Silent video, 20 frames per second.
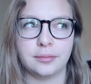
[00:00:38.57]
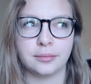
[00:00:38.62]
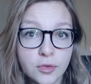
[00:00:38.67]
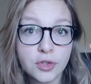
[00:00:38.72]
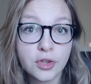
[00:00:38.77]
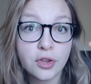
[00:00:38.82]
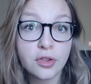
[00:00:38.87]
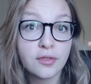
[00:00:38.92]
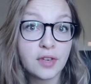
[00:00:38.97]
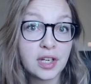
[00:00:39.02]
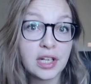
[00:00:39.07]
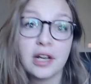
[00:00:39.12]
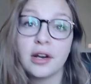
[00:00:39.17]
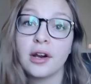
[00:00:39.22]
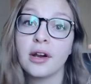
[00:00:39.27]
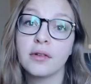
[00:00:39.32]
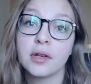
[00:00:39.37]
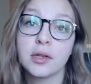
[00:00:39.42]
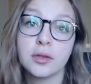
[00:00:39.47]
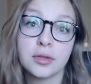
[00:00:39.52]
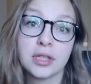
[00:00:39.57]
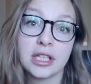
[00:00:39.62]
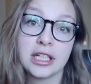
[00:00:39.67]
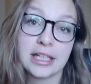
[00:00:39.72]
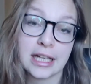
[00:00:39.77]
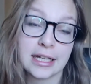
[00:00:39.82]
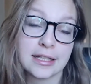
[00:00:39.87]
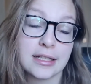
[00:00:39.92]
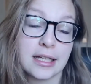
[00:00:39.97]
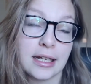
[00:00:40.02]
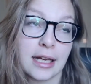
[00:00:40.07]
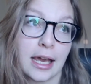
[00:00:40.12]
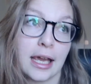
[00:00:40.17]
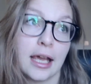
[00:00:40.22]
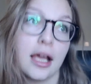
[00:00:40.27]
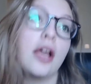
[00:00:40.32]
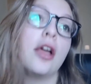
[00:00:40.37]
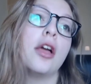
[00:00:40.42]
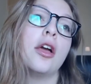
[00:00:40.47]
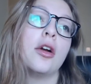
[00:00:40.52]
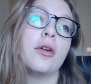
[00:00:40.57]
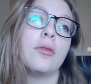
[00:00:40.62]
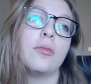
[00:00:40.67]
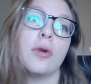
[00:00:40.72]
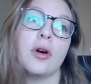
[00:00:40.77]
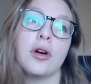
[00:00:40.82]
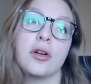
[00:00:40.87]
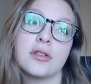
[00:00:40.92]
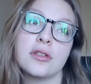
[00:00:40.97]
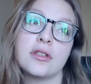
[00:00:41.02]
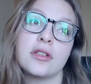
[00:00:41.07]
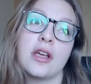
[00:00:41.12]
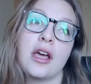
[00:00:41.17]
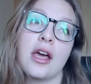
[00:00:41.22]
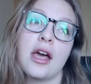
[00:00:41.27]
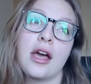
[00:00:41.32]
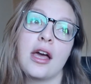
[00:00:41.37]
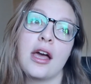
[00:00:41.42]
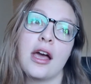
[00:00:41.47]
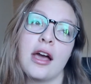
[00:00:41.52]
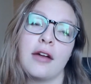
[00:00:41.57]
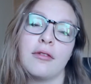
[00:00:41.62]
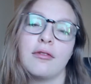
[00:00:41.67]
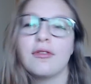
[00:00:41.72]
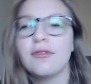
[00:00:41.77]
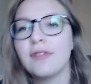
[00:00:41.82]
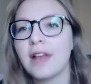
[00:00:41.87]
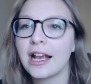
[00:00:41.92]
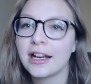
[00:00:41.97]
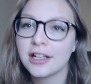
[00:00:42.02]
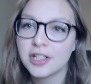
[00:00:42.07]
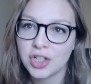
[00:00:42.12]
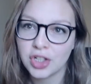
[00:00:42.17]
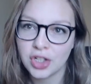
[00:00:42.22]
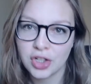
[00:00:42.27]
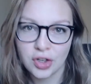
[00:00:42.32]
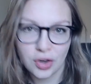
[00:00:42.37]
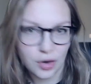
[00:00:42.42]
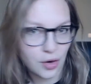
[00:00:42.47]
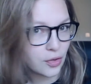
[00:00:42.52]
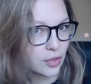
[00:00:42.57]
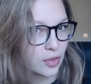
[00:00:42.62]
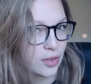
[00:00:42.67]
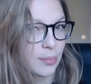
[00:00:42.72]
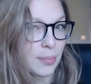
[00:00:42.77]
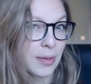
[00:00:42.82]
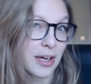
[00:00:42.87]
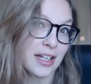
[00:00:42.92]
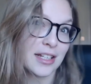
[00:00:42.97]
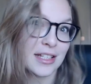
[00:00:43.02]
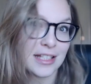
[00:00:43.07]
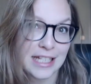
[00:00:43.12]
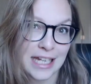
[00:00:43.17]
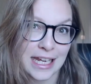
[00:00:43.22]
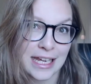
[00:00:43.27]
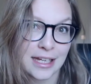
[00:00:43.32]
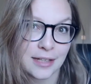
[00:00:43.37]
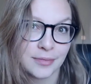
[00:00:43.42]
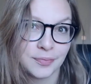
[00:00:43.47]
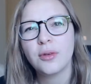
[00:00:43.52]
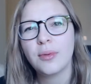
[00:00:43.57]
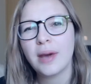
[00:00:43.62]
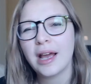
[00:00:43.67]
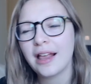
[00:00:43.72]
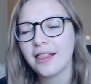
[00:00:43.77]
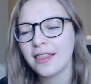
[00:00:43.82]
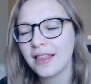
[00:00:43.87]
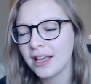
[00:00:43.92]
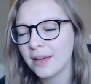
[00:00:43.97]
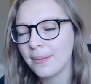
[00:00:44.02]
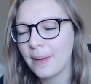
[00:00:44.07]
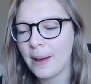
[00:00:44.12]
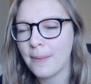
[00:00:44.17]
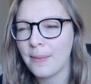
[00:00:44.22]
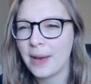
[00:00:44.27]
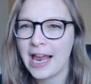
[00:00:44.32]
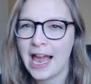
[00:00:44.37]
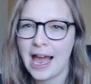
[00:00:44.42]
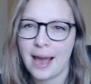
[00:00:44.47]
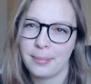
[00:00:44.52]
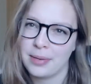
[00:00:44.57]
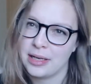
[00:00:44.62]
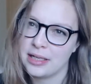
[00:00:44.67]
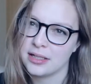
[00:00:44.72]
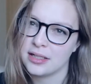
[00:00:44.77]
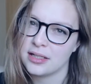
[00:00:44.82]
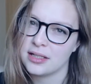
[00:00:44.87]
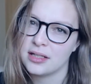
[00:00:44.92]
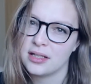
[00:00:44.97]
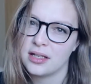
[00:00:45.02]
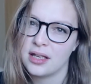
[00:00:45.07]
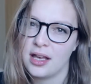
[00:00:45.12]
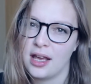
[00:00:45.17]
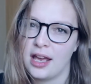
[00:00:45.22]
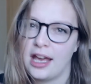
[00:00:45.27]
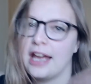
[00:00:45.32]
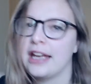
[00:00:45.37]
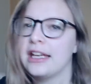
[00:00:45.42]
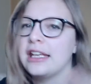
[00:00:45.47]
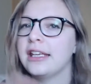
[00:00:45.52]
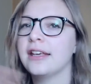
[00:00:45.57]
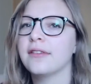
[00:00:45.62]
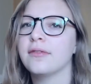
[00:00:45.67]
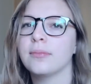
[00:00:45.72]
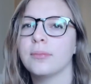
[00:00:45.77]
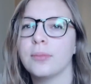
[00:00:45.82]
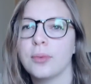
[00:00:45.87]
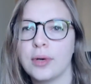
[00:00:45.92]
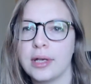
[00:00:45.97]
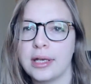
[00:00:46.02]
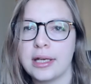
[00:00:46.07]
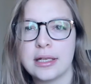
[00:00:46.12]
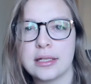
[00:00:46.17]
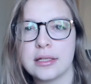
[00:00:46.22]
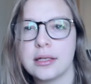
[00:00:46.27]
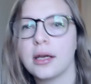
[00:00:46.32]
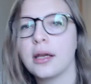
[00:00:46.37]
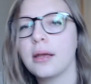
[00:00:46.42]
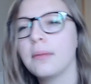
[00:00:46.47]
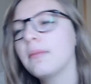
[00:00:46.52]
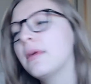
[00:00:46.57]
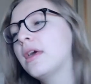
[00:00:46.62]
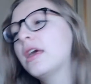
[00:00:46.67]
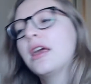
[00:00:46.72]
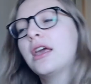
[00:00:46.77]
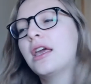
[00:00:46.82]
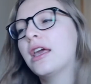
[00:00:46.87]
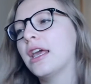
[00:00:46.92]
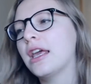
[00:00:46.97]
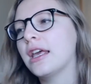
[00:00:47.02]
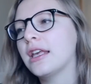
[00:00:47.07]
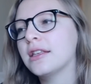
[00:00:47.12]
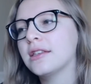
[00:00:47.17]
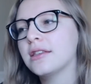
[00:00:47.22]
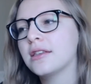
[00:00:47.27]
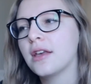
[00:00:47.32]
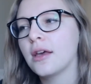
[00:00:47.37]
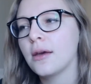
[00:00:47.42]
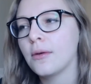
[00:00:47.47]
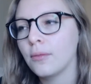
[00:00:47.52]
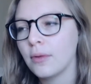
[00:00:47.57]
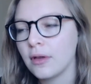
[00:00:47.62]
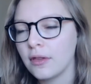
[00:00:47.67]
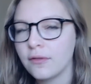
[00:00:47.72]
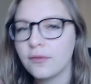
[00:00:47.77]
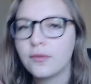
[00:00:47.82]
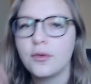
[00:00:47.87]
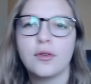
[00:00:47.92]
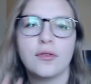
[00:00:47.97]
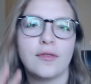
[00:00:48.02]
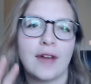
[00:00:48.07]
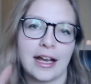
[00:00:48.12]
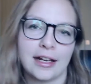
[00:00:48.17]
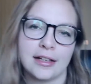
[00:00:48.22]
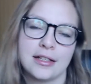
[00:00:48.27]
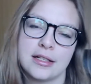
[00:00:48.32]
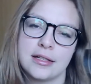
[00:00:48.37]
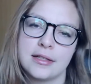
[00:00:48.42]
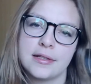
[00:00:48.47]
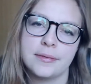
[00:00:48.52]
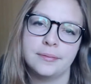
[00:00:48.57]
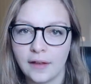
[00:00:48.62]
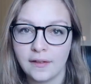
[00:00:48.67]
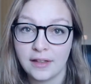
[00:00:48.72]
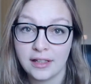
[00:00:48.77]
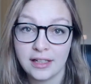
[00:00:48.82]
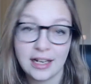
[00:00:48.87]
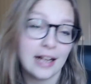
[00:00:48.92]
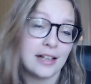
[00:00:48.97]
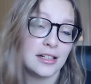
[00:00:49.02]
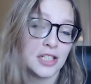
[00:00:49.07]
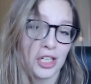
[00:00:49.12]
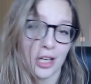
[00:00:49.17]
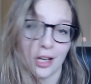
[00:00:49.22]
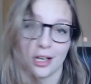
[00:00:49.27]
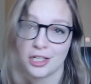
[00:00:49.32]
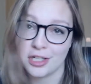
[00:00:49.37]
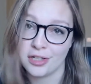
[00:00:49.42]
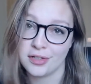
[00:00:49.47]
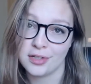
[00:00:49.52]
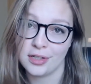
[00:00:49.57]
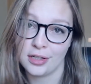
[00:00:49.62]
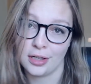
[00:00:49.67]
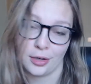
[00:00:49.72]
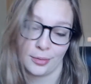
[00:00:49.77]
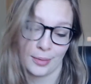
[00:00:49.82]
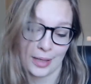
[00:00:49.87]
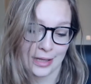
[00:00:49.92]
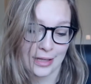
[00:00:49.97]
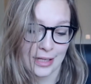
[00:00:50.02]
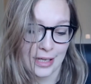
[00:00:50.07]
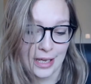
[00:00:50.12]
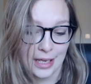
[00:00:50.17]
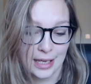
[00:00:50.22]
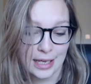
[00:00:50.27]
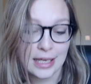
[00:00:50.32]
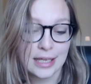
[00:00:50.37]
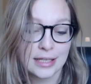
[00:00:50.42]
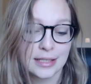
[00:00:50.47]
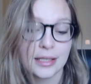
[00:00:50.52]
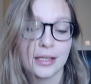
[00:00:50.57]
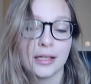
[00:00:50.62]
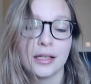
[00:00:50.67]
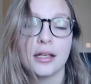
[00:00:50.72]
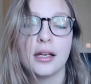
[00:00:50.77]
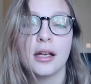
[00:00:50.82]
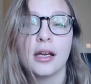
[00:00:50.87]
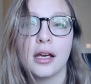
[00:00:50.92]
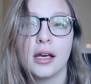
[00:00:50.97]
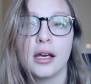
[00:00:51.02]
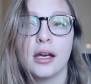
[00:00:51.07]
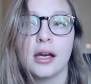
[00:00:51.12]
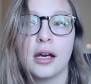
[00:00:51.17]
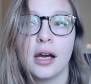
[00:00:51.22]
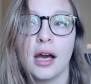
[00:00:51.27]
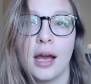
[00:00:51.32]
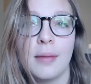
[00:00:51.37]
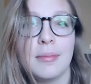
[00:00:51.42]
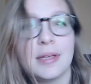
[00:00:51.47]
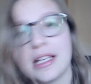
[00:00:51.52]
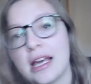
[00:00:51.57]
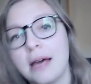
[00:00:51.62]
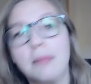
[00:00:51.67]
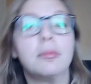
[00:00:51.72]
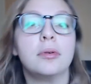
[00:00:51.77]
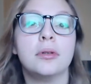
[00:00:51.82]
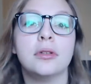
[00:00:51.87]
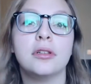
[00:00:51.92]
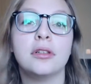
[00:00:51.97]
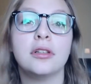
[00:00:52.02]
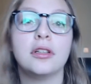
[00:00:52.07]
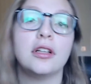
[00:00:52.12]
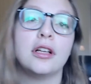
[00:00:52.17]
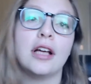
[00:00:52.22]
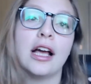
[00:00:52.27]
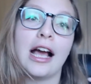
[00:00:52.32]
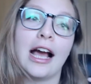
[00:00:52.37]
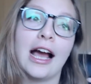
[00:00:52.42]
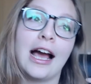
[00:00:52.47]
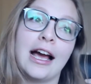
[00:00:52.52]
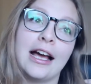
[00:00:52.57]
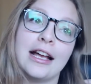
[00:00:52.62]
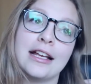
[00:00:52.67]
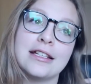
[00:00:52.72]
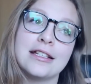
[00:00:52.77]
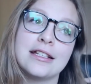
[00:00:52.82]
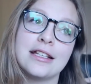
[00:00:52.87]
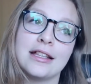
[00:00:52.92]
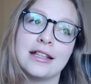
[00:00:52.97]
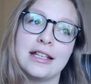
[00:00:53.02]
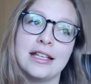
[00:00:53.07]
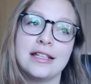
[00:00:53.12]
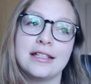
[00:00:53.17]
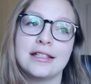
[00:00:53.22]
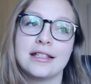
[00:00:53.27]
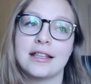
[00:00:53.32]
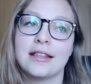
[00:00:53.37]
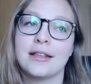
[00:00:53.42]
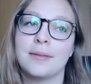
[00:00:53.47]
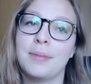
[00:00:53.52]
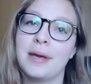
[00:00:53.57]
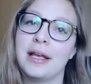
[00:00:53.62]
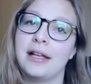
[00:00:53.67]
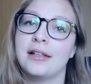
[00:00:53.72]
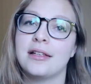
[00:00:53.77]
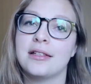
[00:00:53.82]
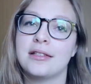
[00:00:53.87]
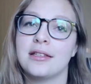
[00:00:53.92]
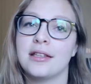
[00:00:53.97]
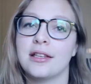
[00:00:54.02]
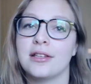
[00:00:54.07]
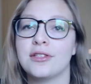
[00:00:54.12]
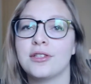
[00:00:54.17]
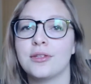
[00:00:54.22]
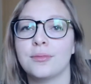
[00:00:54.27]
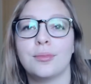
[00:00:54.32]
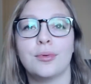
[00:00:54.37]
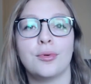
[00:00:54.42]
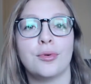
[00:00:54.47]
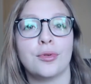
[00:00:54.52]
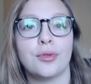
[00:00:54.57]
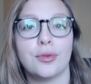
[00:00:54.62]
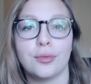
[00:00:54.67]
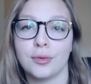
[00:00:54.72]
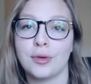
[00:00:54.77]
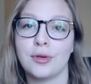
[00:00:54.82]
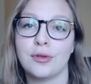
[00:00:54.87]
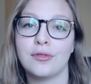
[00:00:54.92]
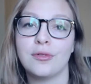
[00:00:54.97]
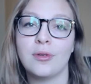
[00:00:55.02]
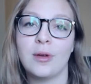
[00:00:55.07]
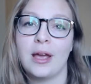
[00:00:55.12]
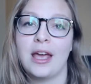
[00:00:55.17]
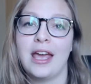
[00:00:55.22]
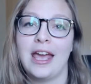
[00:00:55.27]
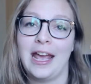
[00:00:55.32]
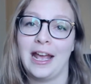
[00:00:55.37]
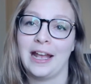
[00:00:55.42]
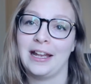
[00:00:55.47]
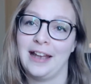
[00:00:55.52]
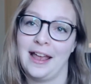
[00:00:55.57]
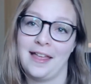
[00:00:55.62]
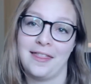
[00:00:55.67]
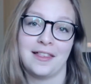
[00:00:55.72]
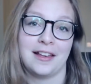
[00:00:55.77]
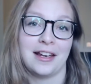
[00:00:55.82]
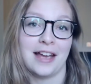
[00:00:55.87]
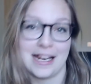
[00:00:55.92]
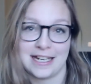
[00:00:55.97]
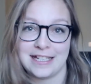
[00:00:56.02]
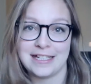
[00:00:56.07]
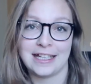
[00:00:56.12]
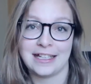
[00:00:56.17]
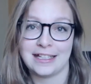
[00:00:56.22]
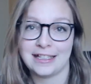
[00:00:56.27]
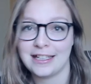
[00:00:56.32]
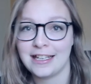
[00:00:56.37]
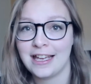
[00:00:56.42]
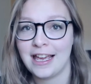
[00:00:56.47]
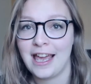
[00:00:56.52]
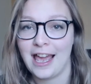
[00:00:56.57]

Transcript: So the video I recorded yesterday was a reflection on the past year. The way I think about my happiness at any given point in time is with four factors. And the analogy I choose to go with is that I'm a temple and these are the pillars that support the roof and let the light in.